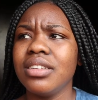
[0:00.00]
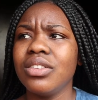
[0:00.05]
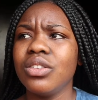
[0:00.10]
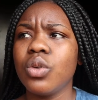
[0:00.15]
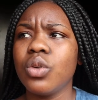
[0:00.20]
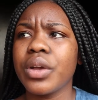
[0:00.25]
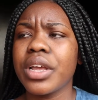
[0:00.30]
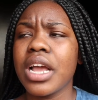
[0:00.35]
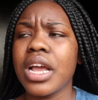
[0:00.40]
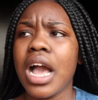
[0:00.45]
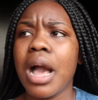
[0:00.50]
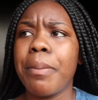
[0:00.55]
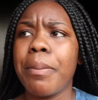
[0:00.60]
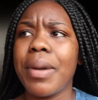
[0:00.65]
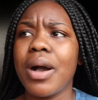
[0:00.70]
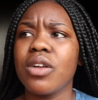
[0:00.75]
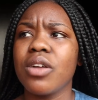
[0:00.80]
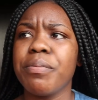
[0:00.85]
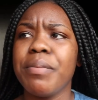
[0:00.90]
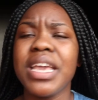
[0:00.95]
talking
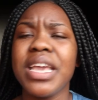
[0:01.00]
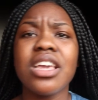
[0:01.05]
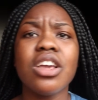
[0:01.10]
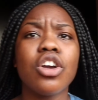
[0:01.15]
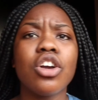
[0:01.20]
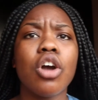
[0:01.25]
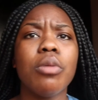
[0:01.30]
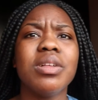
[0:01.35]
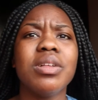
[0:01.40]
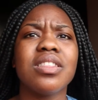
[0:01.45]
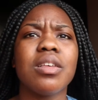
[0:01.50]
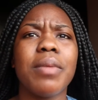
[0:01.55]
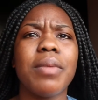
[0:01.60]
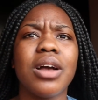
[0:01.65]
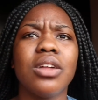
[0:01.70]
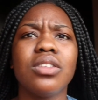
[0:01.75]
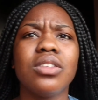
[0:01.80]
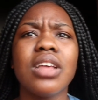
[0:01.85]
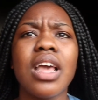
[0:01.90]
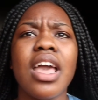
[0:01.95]
about, making comments
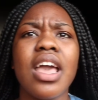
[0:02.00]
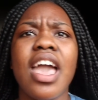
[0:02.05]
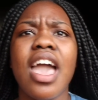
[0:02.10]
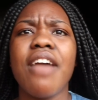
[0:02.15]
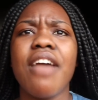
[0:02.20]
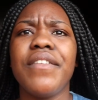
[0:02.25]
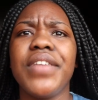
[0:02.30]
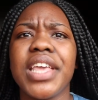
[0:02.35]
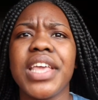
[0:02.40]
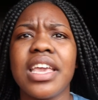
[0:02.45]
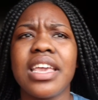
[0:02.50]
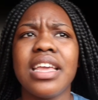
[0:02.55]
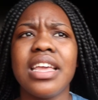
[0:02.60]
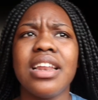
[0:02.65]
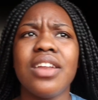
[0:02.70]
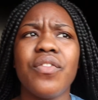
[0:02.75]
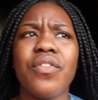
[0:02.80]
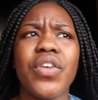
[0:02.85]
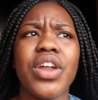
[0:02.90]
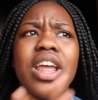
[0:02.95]
about having a kid
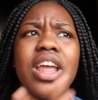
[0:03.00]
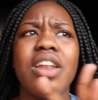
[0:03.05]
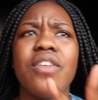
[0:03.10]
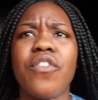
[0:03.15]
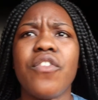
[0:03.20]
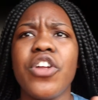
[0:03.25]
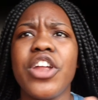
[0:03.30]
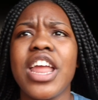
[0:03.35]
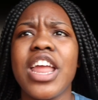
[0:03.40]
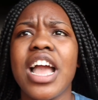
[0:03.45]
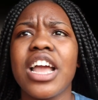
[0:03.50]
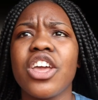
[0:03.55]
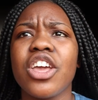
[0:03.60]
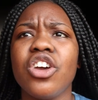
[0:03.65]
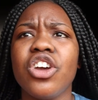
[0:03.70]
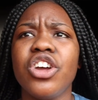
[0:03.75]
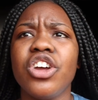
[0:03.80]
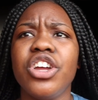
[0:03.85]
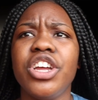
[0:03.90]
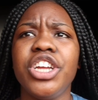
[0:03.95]
at a very young
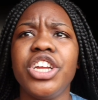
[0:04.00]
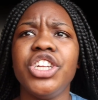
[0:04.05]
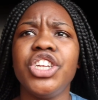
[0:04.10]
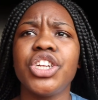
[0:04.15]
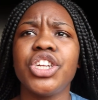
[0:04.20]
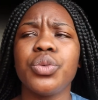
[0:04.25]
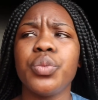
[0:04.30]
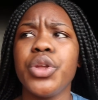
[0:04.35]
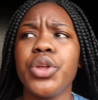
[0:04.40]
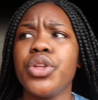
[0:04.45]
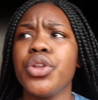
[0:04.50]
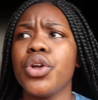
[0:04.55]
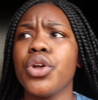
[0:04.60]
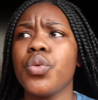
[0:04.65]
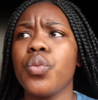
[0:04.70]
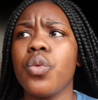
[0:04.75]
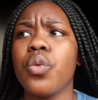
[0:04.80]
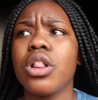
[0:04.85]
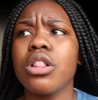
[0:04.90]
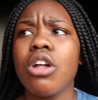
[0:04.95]
age when you're
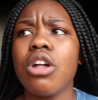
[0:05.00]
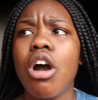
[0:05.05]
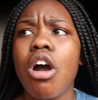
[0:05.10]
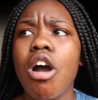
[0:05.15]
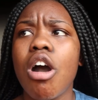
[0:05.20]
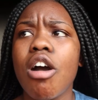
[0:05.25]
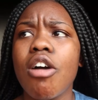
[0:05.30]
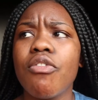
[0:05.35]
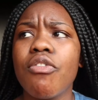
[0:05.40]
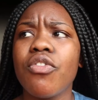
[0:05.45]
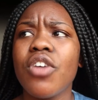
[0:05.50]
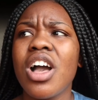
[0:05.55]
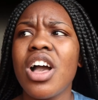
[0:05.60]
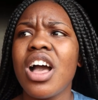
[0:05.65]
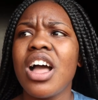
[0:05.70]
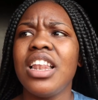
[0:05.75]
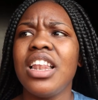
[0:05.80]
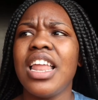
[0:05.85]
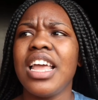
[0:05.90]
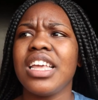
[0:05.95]
not well off.
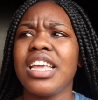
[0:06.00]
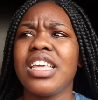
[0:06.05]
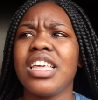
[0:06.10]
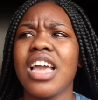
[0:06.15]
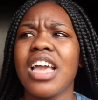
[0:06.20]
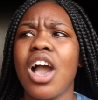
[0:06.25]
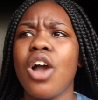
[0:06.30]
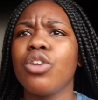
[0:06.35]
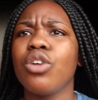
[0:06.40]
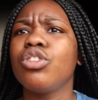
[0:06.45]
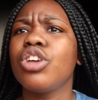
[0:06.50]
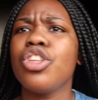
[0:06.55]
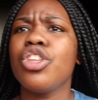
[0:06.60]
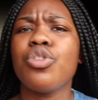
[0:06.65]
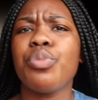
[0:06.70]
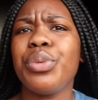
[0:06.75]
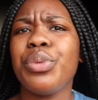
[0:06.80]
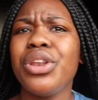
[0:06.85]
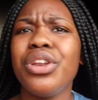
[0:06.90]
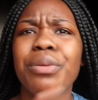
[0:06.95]
Like, how can you
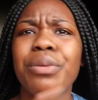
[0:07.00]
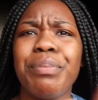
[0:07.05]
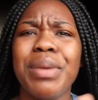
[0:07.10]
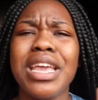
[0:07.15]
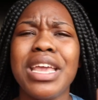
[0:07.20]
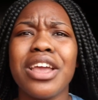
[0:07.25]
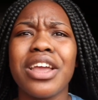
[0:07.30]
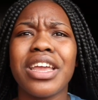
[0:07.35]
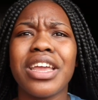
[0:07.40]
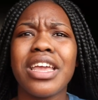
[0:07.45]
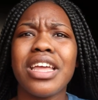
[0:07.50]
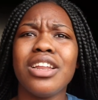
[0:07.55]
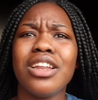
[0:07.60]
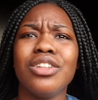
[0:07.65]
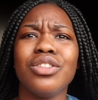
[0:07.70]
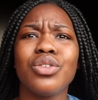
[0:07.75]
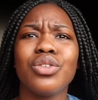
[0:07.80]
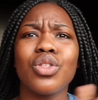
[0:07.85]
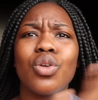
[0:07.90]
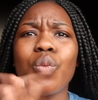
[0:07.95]
be being a kid
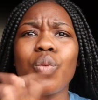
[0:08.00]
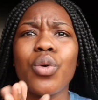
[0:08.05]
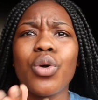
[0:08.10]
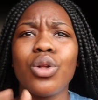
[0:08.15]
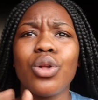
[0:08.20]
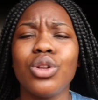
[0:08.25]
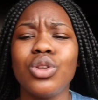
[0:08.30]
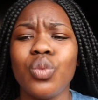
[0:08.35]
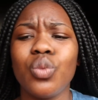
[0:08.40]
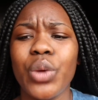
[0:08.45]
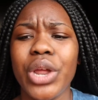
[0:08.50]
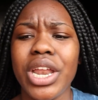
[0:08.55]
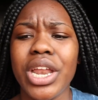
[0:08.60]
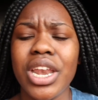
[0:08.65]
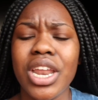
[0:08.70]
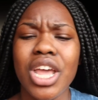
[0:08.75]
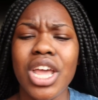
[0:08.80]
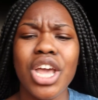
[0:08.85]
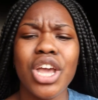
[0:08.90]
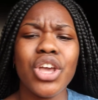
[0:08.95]
into the world
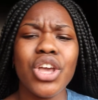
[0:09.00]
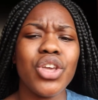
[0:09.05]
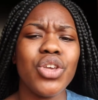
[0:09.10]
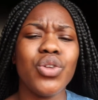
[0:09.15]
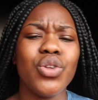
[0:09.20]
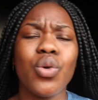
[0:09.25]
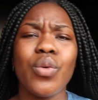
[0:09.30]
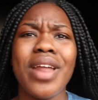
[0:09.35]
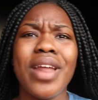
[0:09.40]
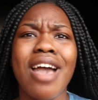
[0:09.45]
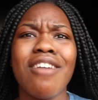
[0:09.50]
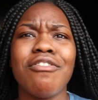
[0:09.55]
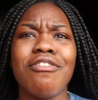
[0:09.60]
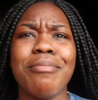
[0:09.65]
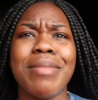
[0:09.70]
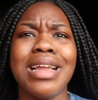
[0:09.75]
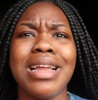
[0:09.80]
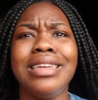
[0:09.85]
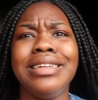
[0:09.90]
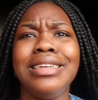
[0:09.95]
when you don't have
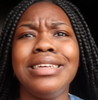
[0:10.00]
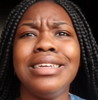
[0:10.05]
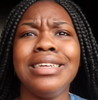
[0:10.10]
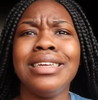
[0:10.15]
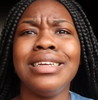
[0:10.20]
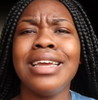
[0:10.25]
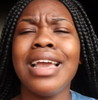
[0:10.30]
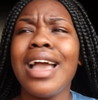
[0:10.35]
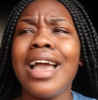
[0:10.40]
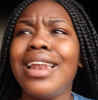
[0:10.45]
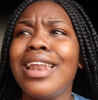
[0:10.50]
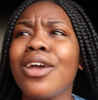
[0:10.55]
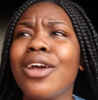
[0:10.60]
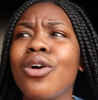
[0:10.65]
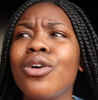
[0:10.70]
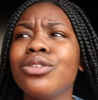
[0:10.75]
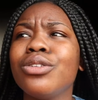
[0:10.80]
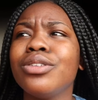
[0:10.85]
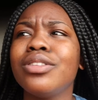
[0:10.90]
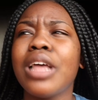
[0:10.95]
money? Like,
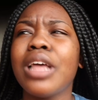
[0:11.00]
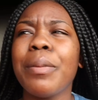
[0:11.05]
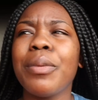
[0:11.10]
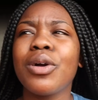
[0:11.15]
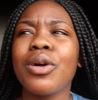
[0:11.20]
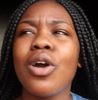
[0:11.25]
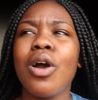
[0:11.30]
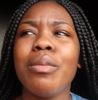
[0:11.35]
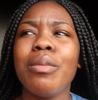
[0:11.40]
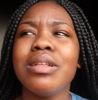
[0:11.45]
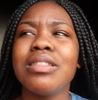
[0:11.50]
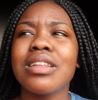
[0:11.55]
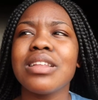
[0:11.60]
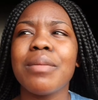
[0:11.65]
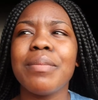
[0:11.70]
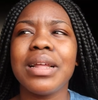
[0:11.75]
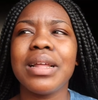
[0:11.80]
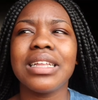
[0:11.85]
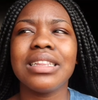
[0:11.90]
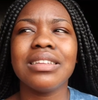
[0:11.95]
all those type of comments. And
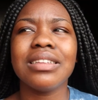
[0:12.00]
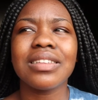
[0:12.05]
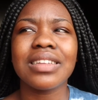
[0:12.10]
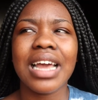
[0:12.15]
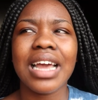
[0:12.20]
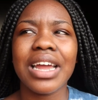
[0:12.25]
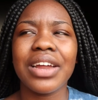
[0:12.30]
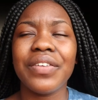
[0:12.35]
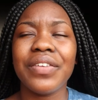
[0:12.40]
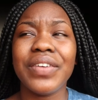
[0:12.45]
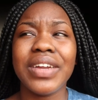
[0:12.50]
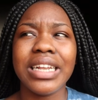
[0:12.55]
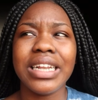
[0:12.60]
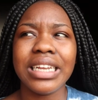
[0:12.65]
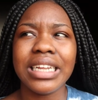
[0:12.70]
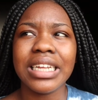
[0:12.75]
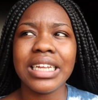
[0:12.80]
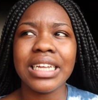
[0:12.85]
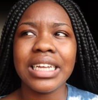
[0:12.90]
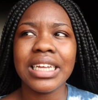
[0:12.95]
I'm like, this guy,
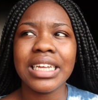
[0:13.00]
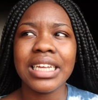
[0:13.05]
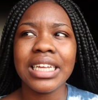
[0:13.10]
really?